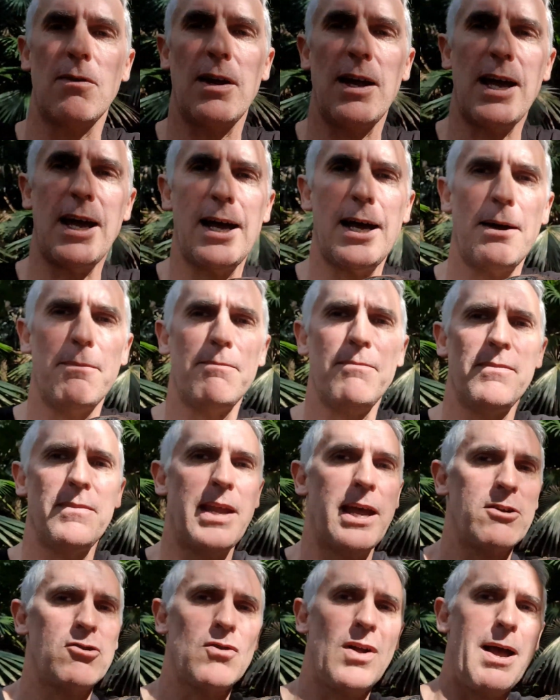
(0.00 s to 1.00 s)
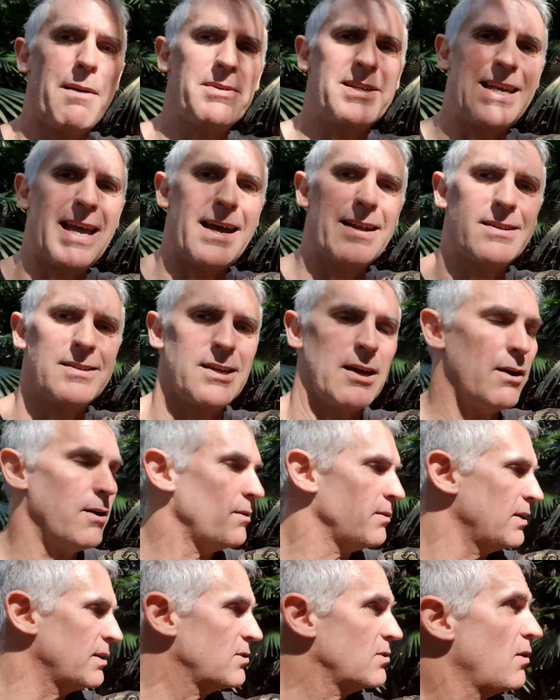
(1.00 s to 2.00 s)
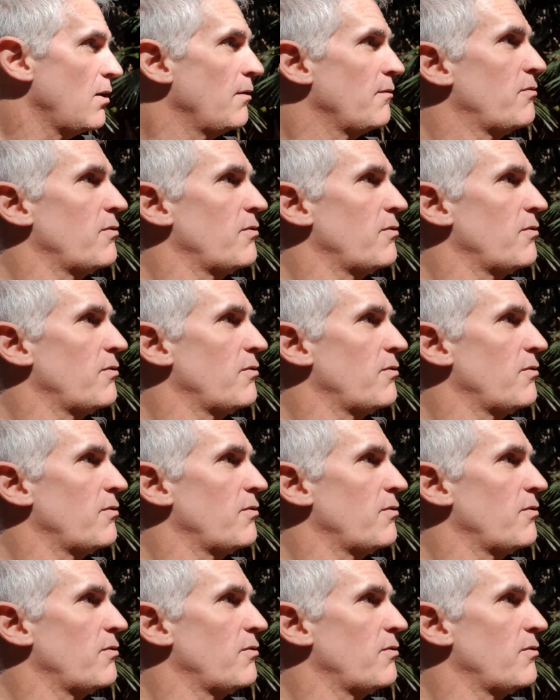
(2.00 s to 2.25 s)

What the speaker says: natural habitat, so it's time